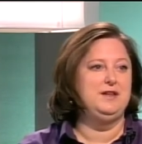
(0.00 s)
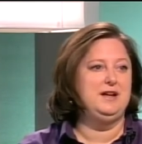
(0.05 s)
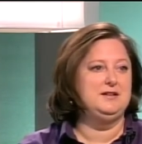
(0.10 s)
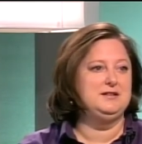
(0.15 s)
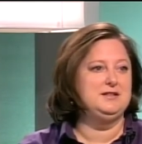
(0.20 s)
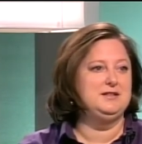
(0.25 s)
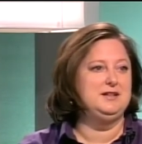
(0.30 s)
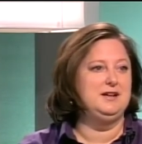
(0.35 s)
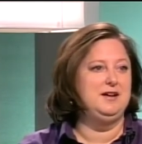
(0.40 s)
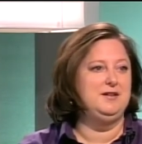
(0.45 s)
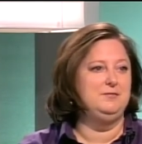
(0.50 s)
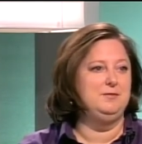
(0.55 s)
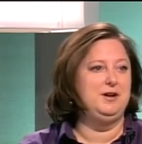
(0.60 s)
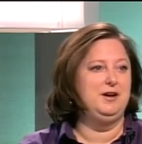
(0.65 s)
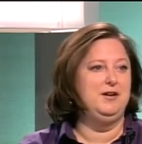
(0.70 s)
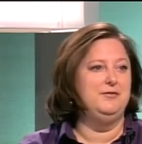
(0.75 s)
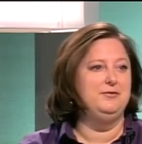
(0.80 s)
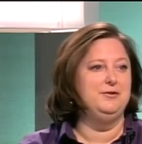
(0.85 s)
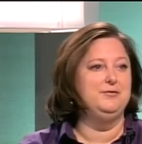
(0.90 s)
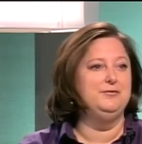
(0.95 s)
So that's done.
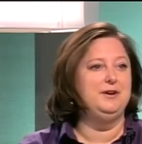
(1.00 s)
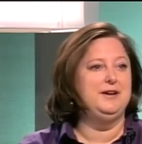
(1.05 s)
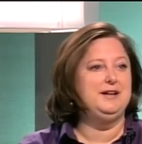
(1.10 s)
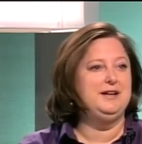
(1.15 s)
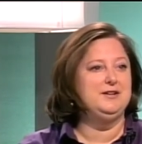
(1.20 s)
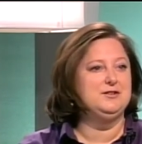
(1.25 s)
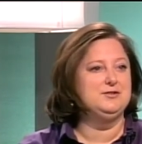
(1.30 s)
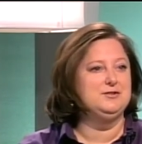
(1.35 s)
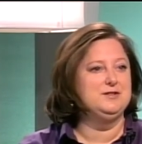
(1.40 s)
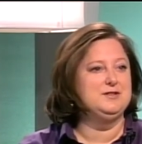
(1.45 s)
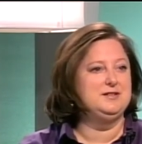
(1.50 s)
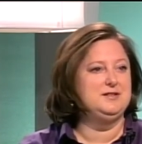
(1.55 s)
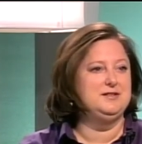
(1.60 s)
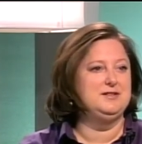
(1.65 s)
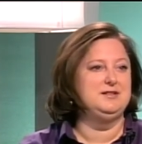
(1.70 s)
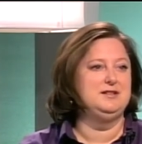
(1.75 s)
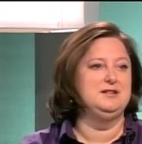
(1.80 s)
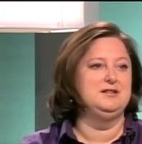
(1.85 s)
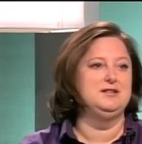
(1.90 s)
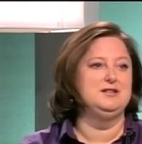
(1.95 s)
We offer financial
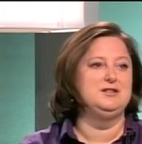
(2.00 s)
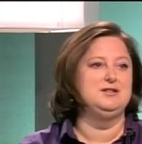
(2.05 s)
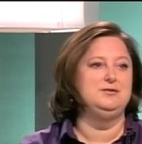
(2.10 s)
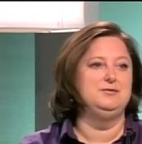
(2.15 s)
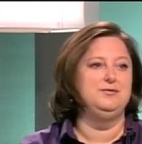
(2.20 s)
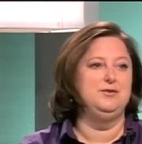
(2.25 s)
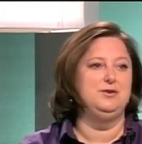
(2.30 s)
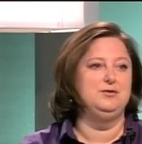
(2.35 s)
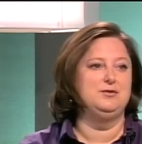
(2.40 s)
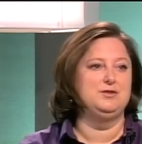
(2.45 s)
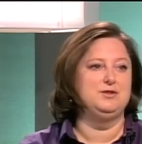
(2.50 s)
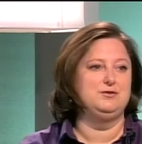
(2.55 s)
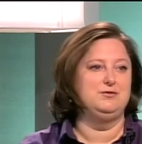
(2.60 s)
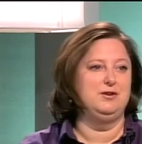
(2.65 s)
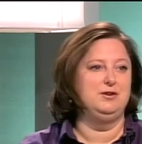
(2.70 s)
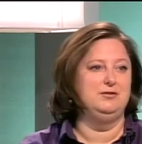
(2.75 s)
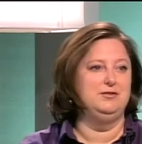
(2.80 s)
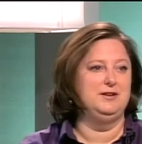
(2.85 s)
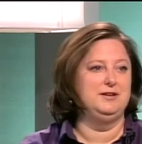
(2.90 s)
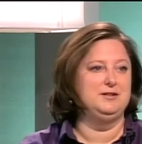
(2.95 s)
assistance to folks
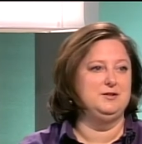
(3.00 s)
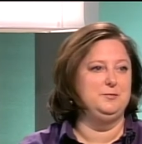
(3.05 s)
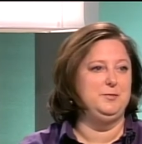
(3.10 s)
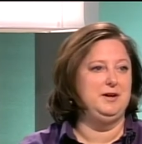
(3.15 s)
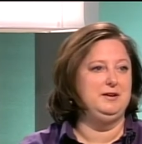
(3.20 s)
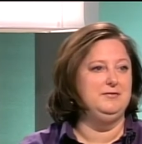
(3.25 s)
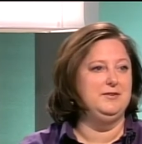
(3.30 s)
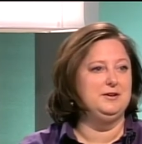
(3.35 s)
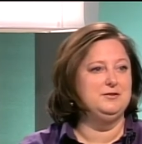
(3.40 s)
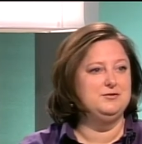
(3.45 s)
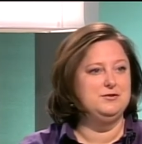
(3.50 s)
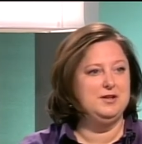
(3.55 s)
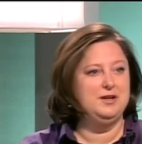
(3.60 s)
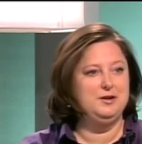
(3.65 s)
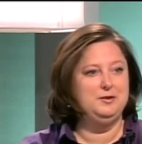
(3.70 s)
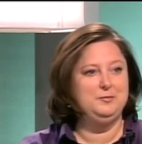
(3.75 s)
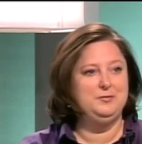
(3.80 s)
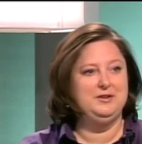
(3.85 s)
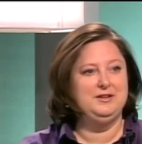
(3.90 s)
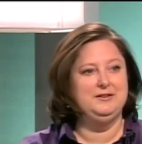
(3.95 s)
struggling to pay
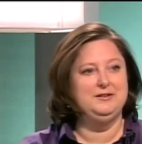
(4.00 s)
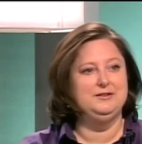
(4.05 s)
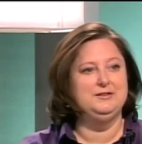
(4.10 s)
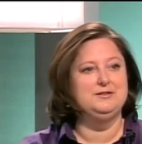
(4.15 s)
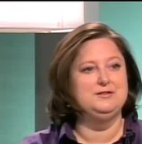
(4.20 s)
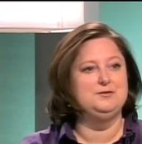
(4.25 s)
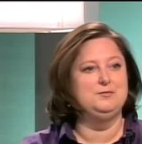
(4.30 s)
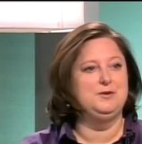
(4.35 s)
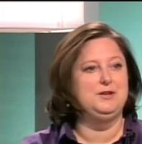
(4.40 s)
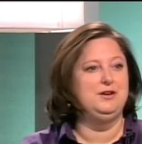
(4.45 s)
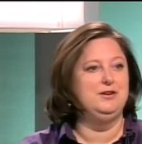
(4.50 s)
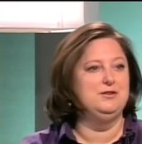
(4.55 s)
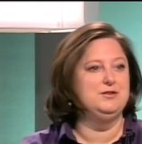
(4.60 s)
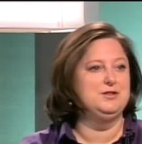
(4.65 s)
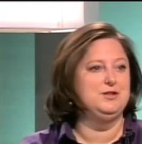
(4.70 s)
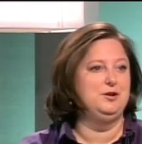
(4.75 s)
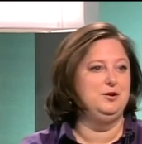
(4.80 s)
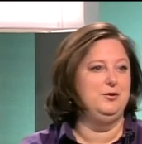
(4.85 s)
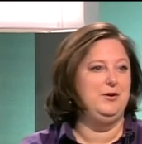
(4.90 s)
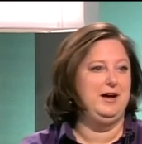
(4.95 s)
veterinary bills. We
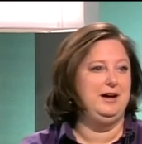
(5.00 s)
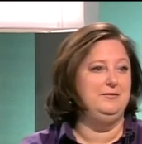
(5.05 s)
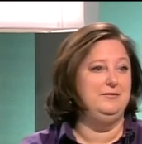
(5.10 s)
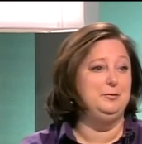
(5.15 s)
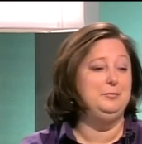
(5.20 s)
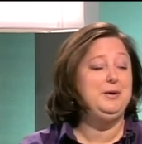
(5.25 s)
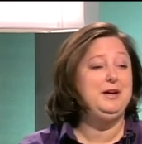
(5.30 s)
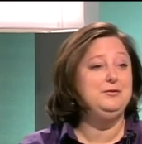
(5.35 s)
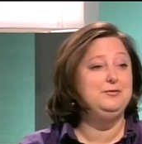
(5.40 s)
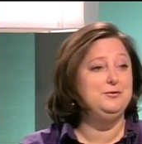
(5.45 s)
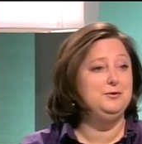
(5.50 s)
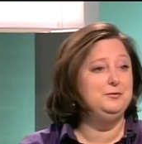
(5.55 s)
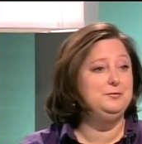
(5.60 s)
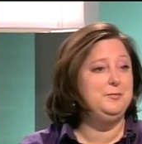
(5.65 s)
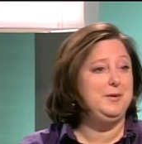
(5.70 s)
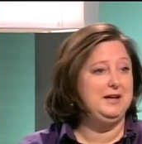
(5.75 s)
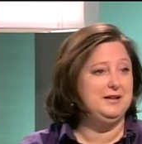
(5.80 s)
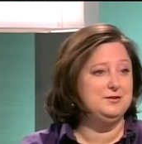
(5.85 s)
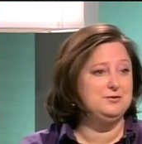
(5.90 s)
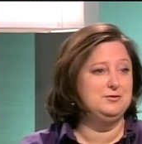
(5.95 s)
also also have a pet
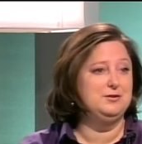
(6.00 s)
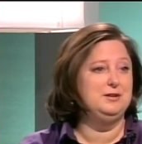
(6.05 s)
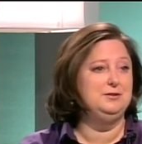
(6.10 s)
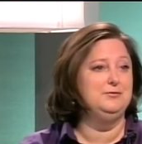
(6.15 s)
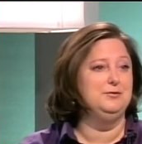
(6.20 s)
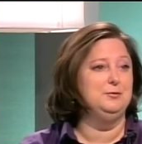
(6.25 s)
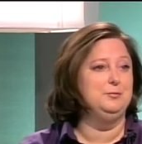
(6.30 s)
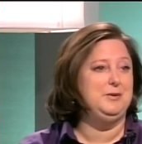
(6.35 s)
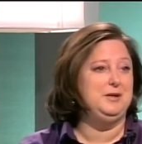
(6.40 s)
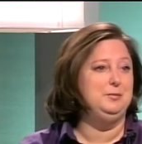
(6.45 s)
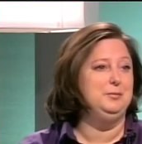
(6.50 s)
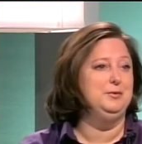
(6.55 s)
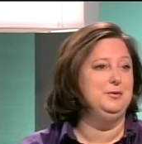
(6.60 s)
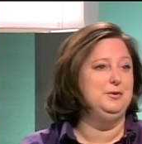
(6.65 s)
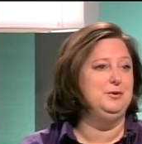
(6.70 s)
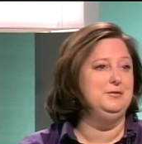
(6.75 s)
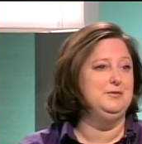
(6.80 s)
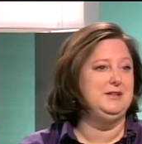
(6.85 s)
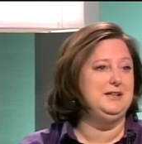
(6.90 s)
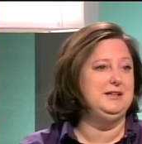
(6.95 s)
food pantry for
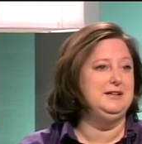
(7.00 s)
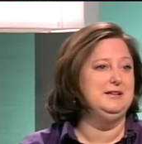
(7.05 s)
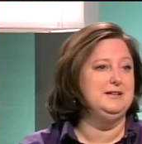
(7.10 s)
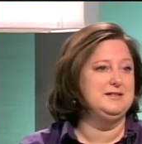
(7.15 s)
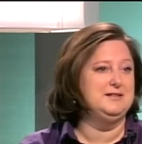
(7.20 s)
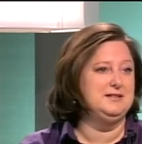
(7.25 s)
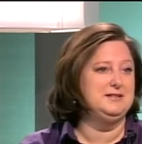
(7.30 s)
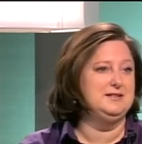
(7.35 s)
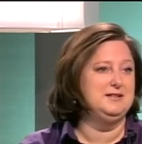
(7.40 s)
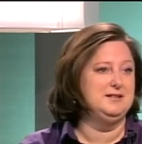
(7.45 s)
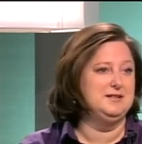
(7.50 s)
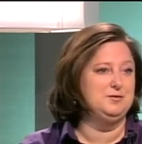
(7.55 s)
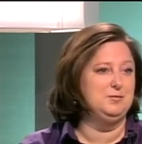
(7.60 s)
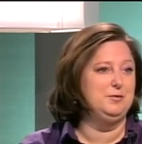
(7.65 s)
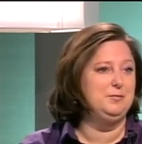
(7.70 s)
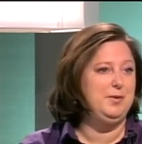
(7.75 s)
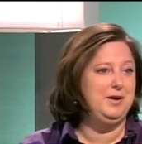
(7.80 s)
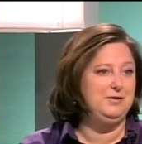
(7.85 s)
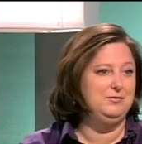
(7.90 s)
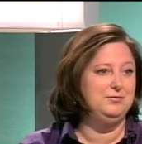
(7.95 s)
people who need assistance
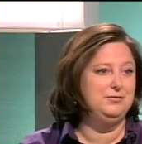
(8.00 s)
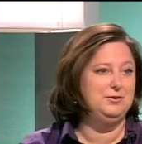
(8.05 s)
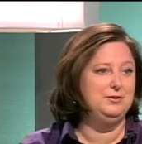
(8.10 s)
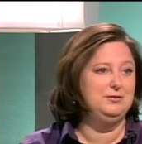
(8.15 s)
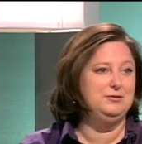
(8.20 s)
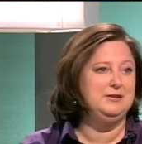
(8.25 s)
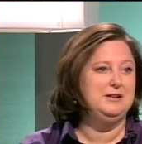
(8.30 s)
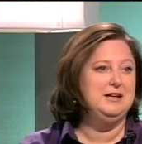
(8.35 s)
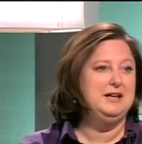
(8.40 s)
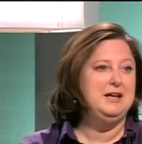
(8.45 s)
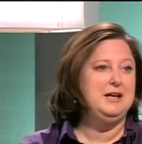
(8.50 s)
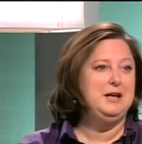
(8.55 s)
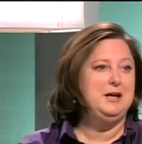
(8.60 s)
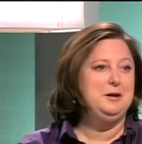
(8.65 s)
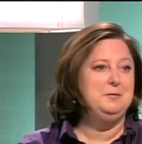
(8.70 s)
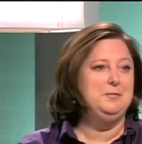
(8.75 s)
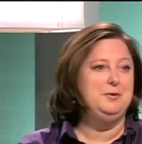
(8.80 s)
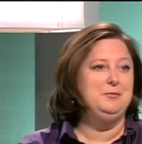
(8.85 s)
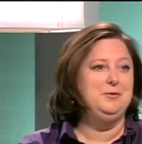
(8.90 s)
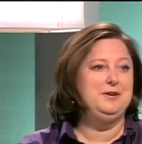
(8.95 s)
with pet food.
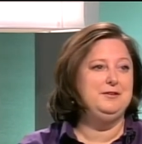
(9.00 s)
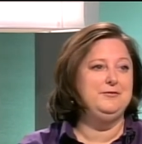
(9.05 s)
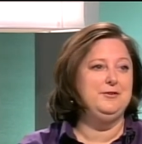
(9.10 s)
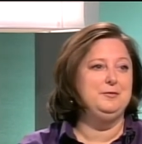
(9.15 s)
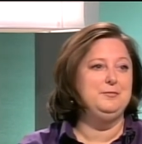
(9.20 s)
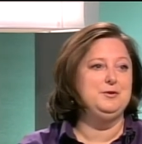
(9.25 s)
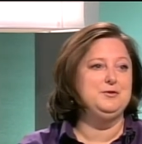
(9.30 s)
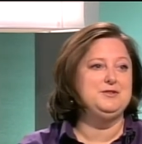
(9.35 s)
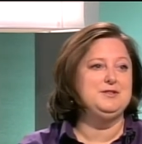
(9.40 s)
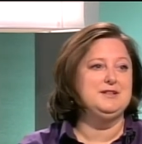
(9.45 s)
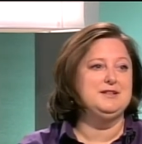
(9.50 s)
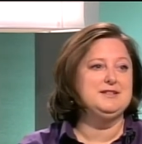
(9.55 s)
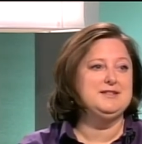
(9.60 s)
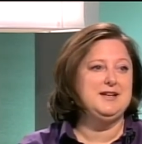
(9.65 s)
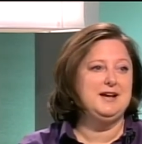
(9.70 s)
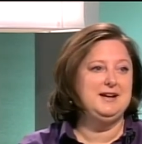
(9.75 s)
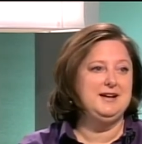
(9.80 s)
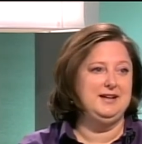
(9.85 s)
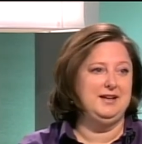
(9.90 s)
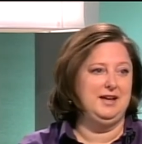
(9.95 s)
But one of our most
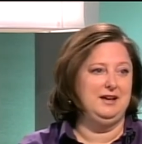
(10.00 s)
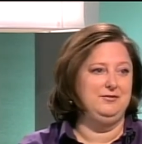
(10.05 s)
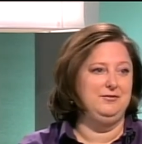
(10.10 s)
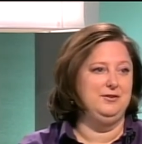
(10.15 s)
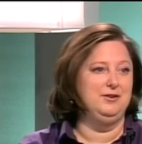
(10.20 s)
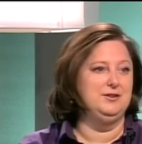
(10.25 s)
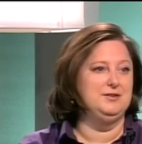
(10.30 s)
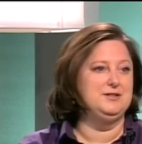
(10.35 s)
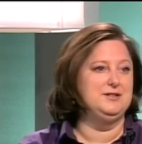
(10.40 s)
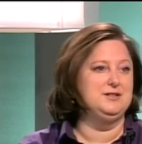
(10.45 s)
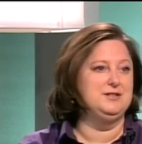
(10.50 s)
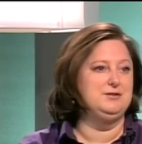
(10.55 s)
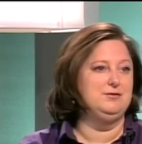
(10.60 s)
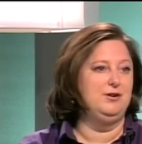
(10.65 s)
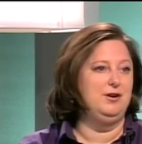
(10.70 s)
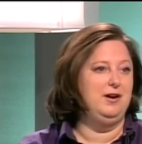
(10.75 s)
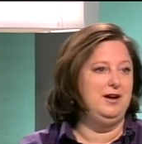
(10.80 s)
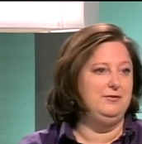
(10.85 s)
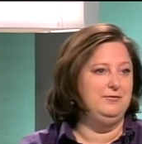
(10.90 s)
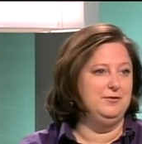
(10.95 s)
exciting efforts is
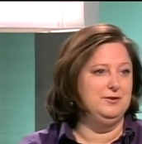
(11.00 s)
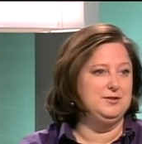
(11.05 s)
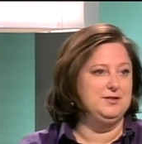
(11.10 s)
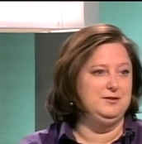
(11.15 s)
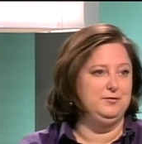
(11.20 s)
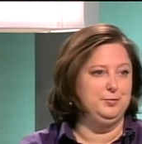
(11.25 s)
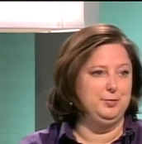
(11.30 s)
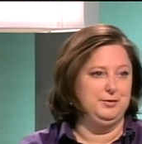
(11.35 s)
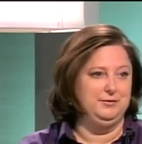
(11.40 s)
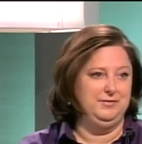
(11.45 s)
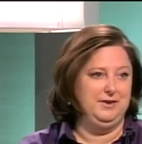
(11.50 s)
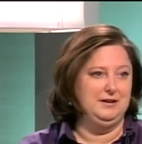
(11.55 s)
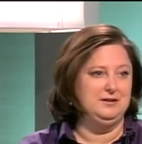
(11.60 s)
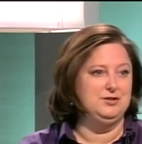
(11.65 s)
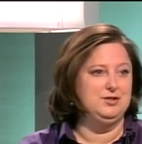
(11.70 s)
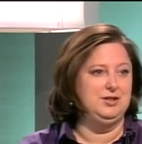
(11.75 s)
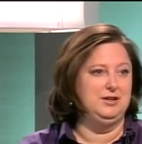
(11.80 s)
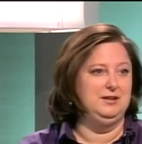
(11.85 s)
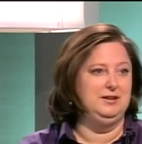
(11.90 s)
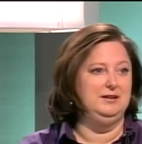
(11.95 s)
through our efforts of
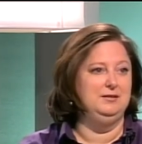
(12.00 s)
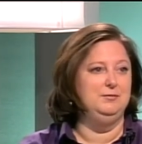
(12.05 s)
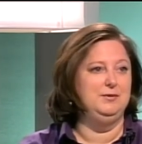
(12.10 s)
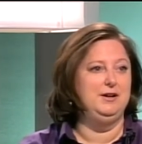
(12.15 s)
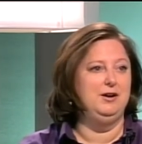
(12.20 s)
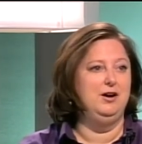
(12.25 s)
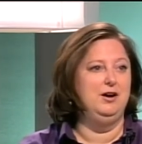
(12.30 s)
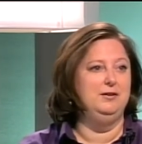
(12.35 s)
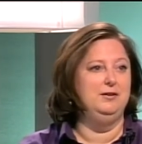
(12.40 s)
prevention. And